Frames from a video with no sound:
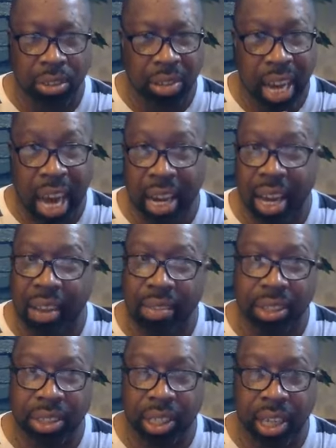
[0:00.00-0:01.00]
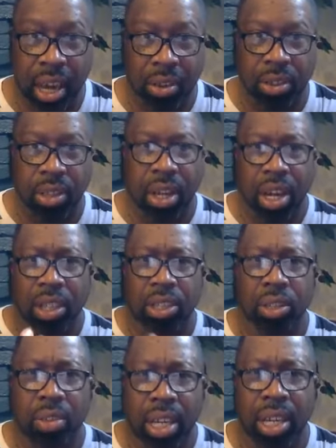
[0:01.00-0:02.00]
You've got to have this encounter
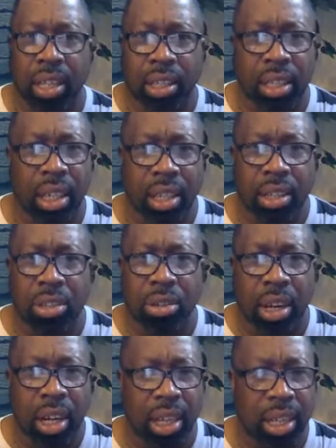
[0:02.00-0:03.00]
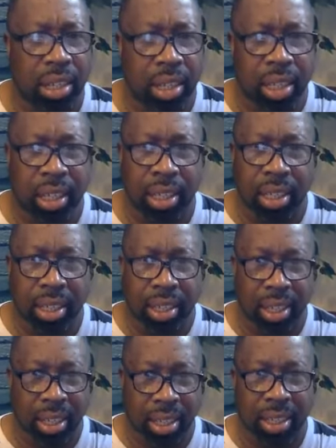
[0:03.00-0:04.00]
so he can tell you clearly
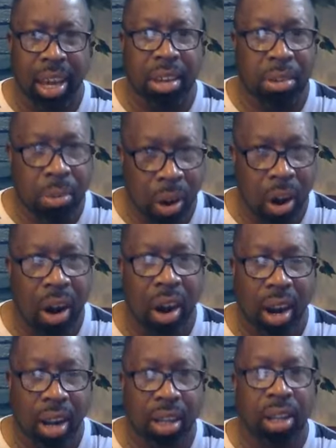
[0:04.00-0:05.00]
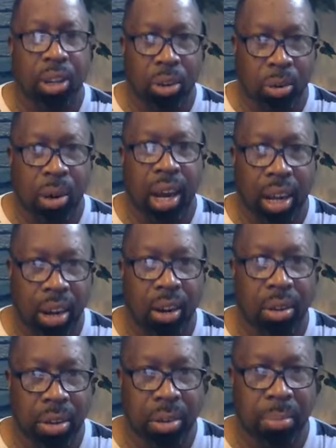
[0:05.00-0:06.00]
that you are who I
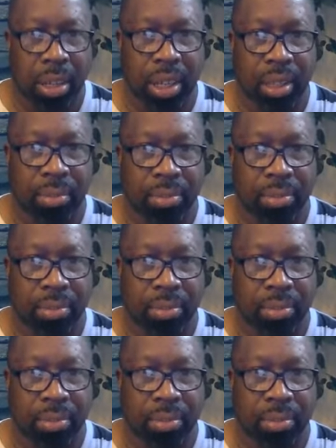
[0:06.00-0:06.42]
call you to be.